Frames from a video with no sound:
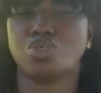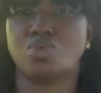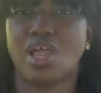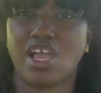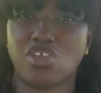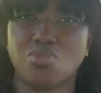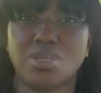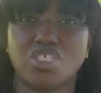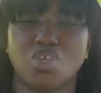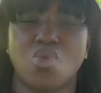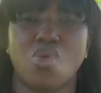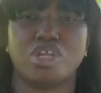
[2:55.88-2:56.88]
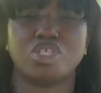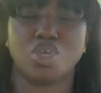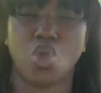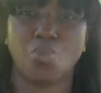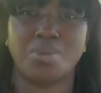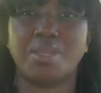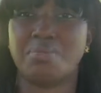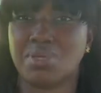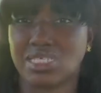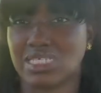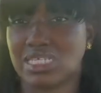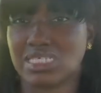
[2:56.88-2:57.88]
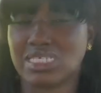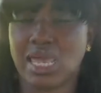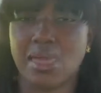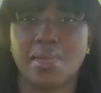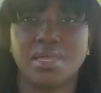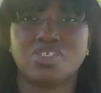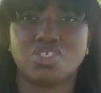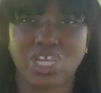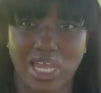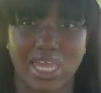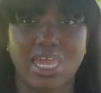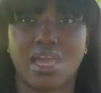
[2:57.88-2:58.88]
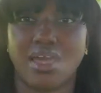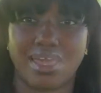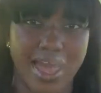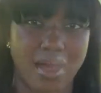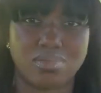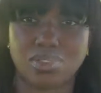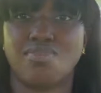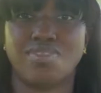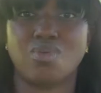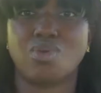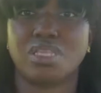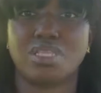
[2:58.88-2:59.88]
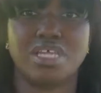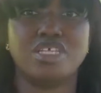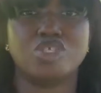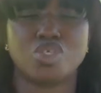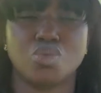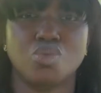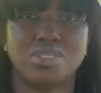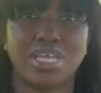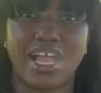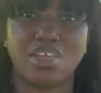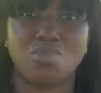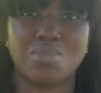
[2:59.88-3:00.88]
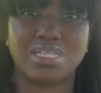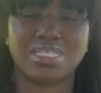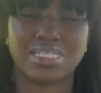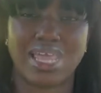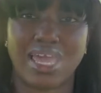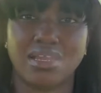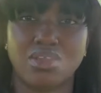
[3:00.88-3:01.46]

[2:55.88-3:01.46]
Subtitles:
documents in order to open a business checking account. So they want these two documents that, you